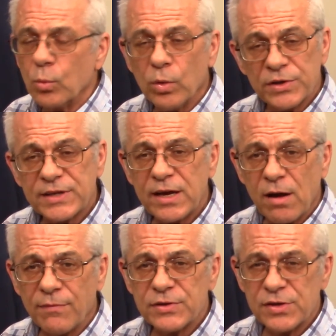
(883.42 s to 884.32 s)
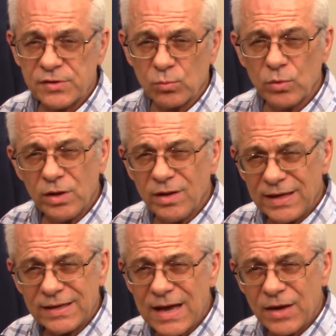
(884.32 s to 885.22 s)
real estate offices and really
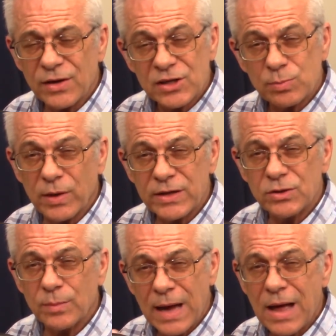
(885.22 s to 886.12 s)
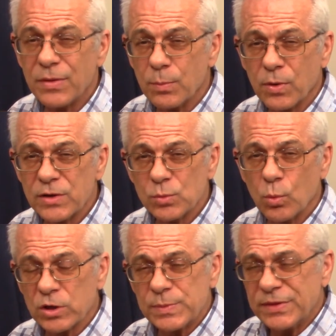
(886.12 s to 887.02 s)
get down and explain to them how the appraisal
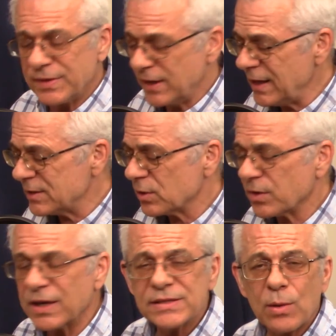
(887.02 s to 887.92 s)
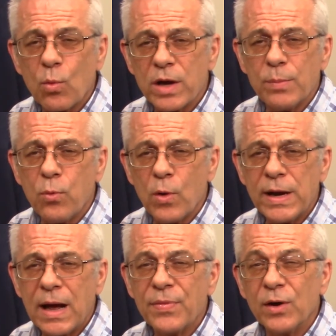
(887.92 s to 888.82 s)
works. But these are the things I wanted to
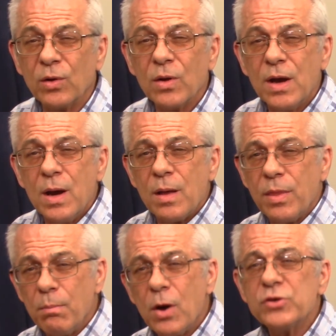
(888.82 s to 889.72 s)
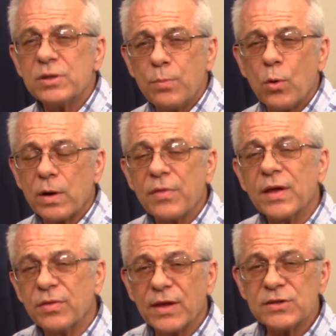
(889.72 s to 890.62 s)
point out that are the most important, I
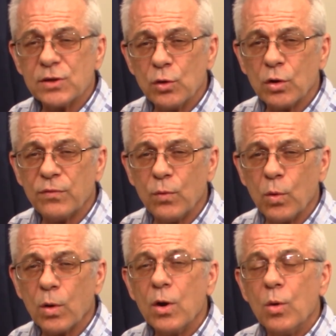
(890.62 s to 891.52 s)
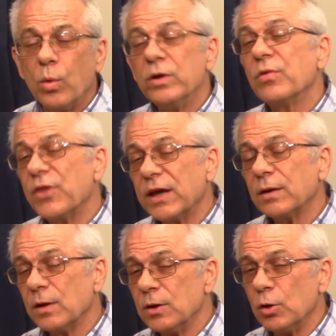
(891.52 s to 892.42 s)
think, things to look for when you're
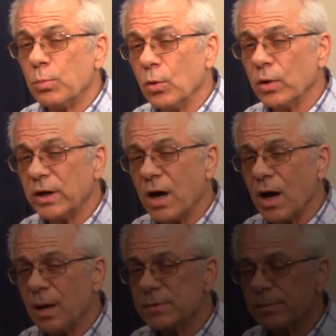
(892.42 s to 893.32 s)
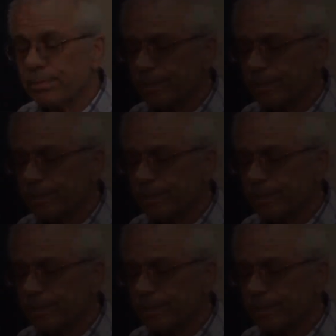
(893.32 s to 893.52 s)
thinking and you're pulling comps.